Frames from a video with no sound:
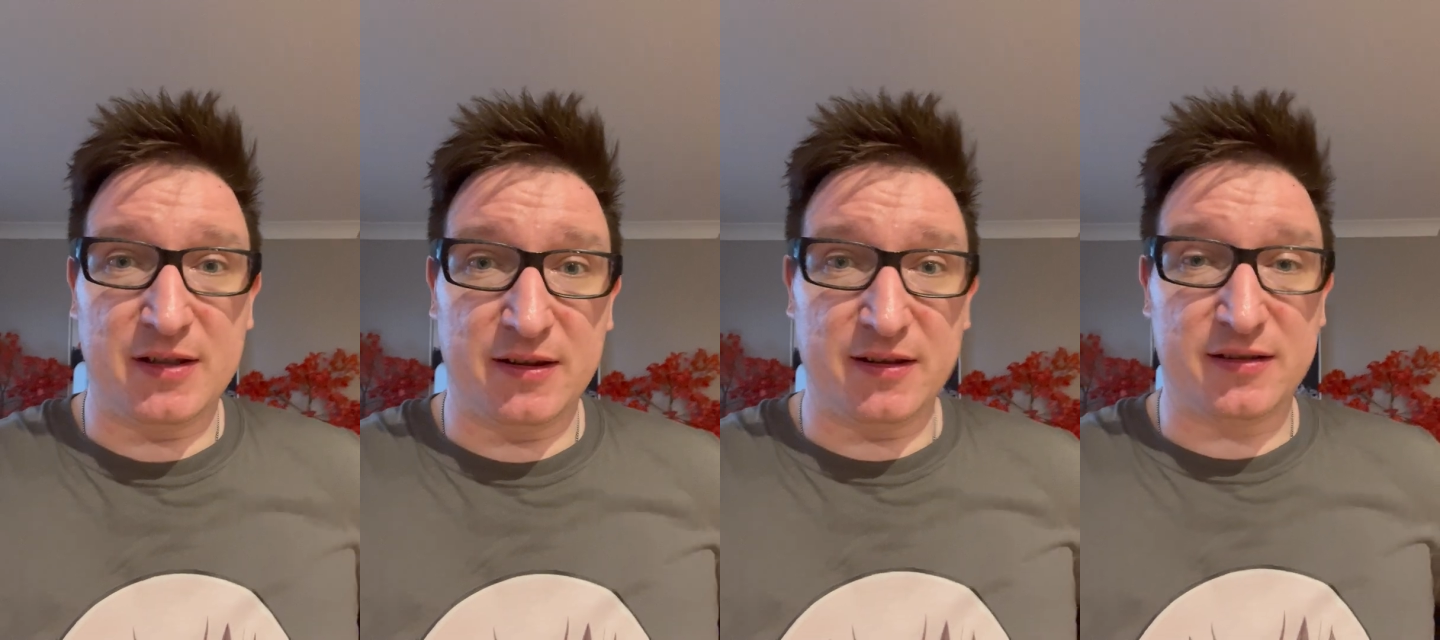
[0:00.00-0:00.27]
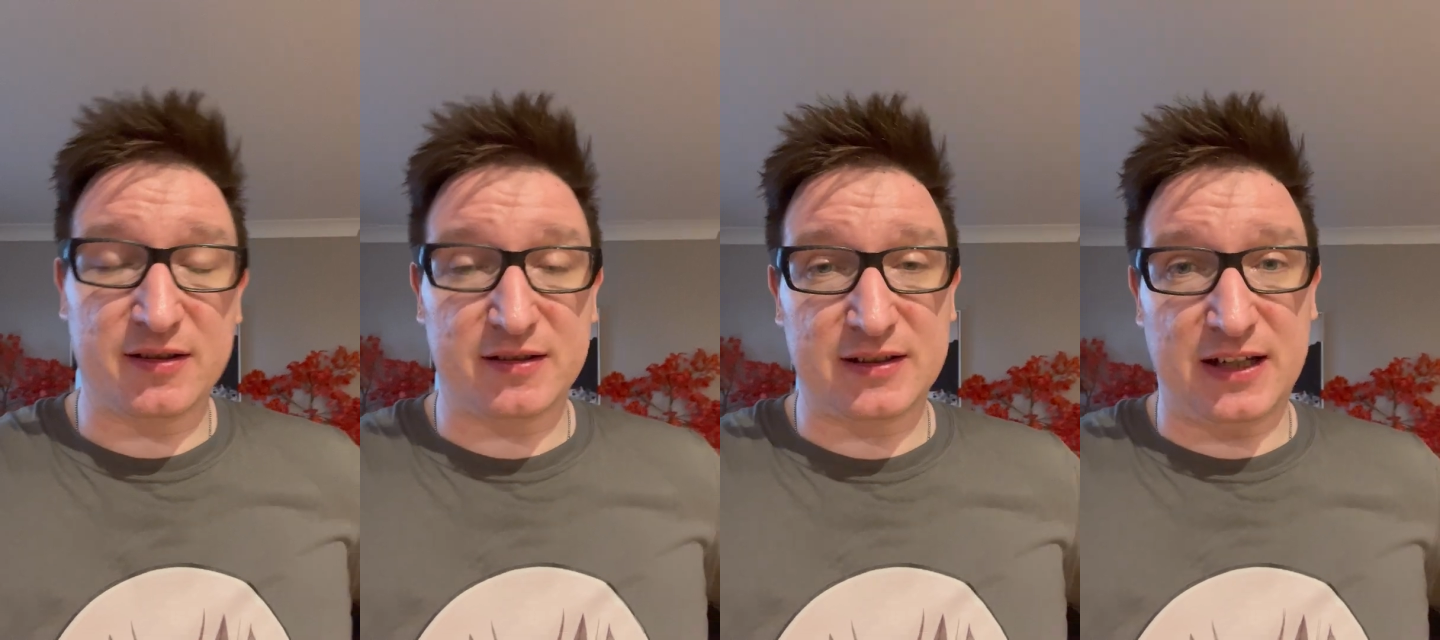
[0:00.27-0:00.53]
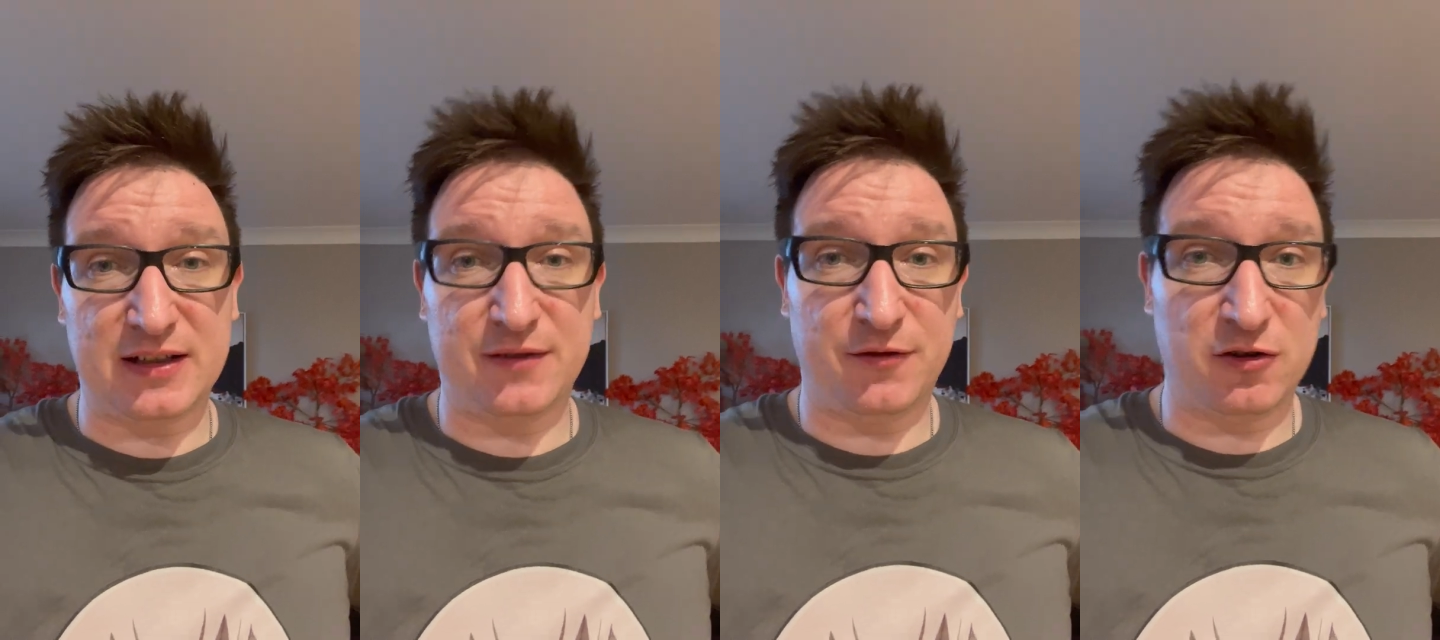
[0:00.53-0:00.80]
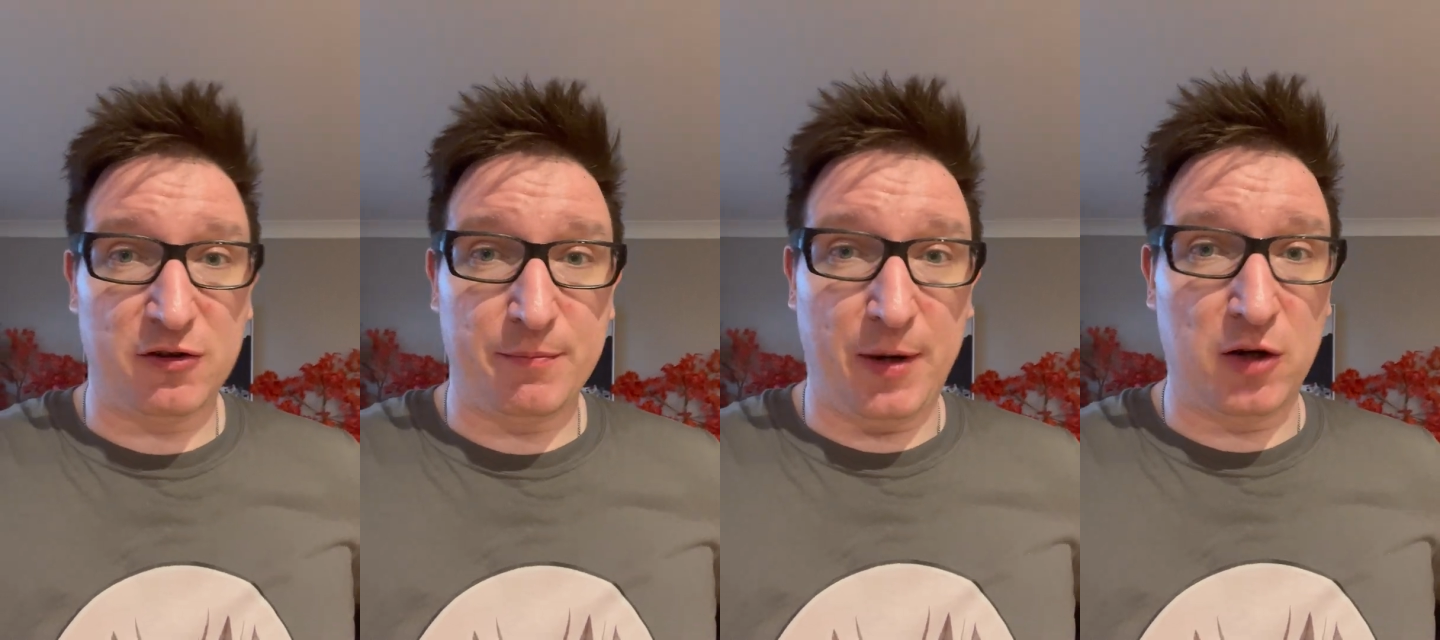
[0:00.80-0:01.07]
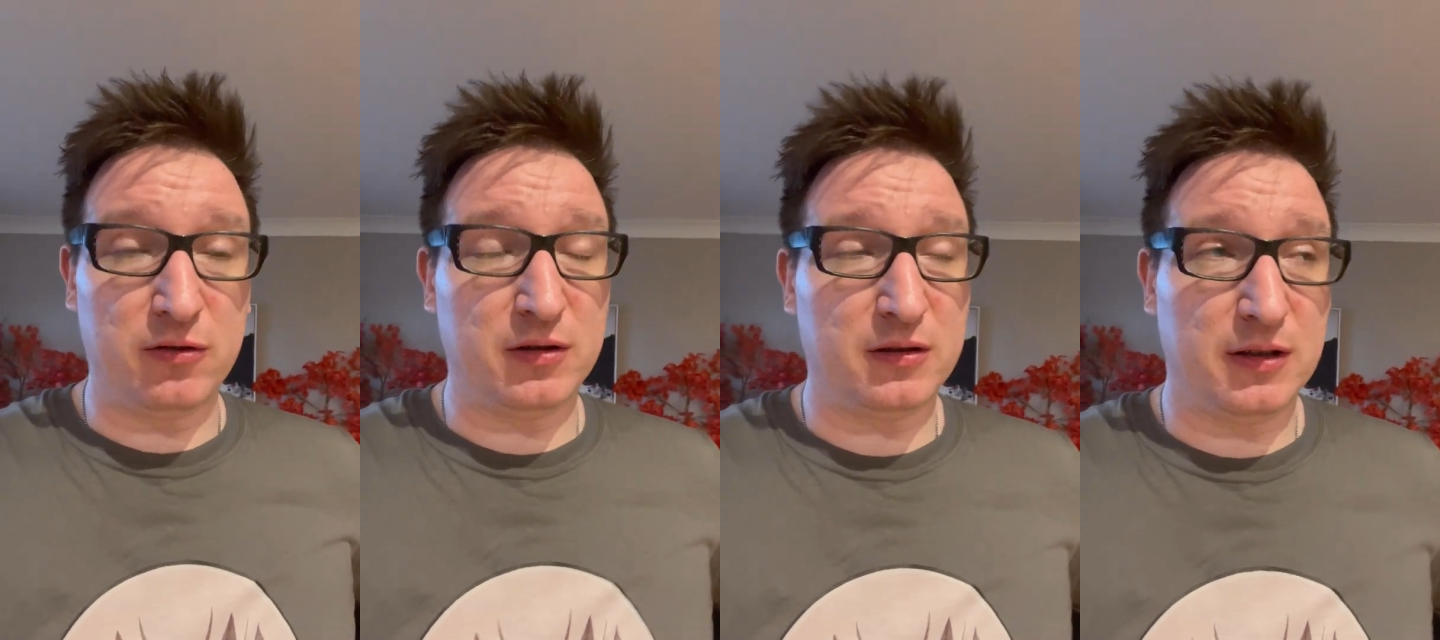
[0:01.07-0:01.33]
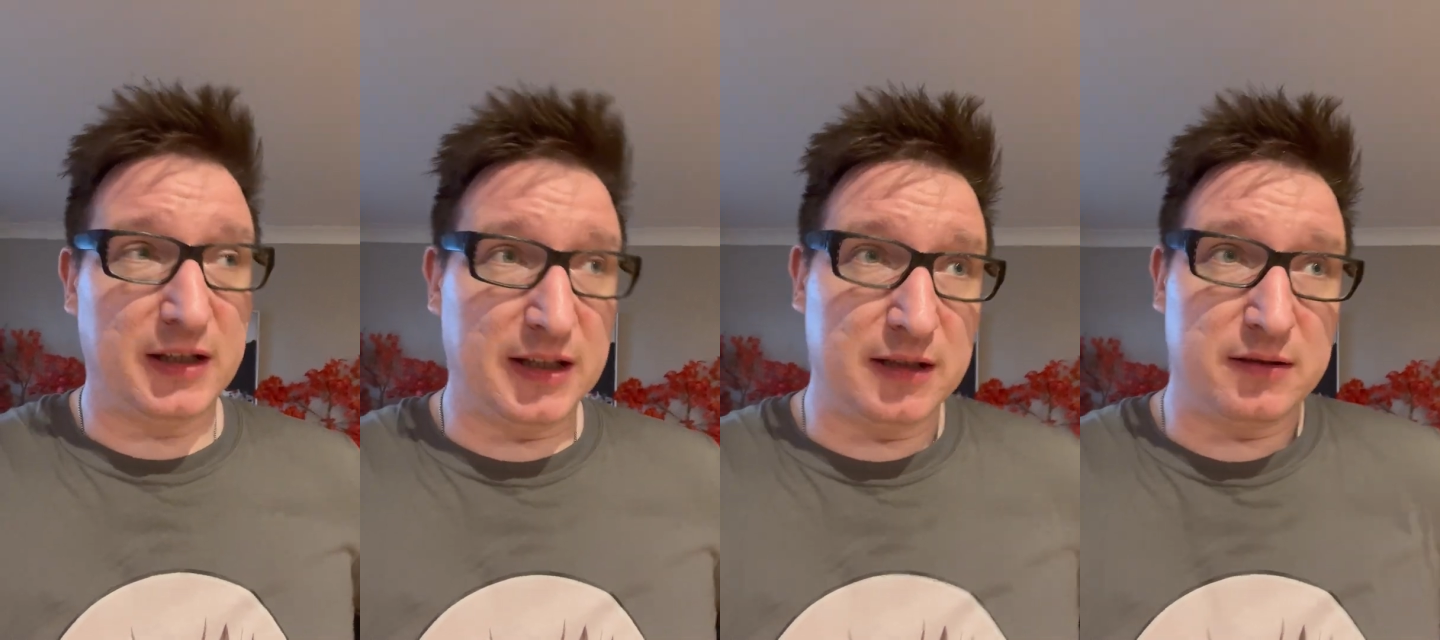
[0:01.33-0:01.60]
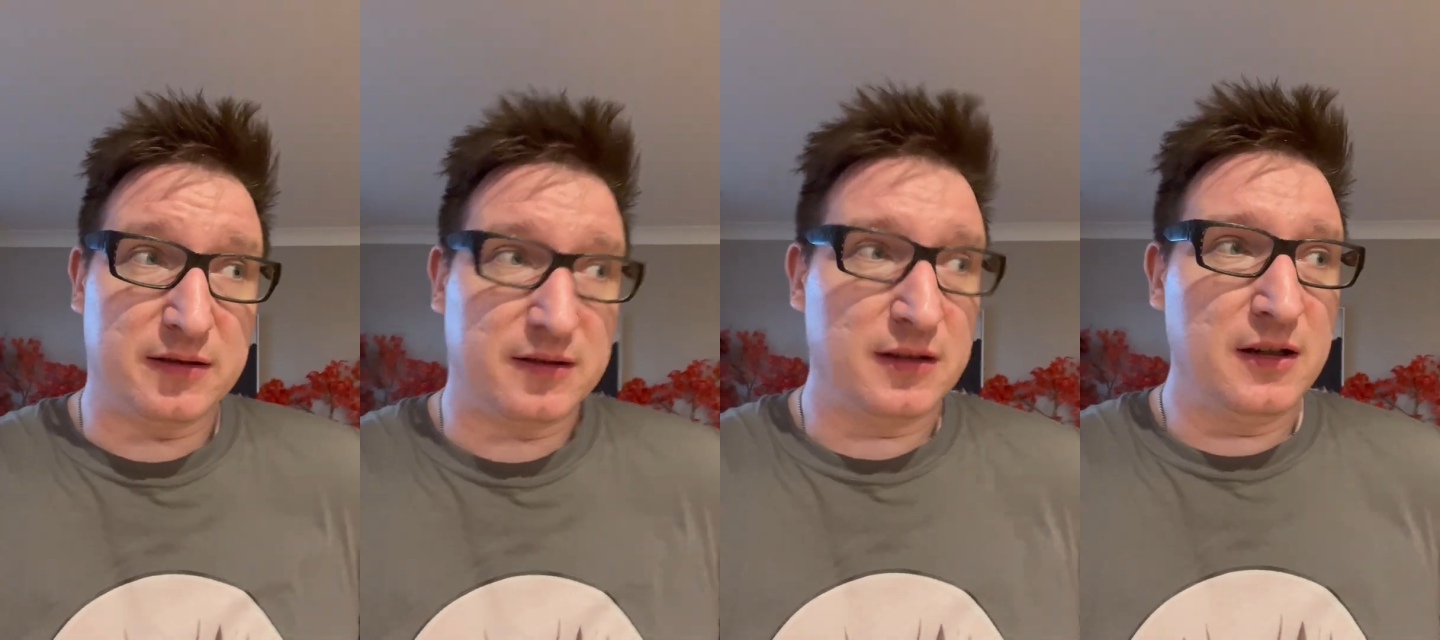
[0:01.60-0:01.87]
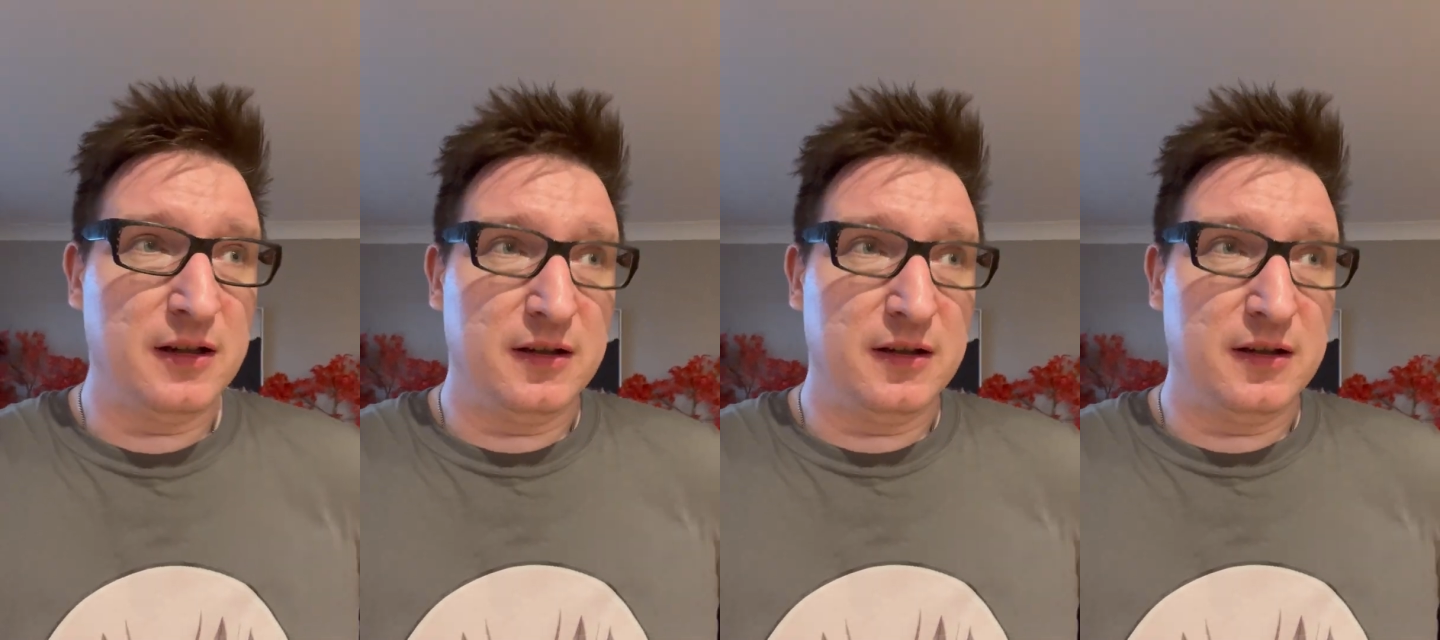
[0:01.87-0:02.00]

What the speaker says: and the success of your opponent is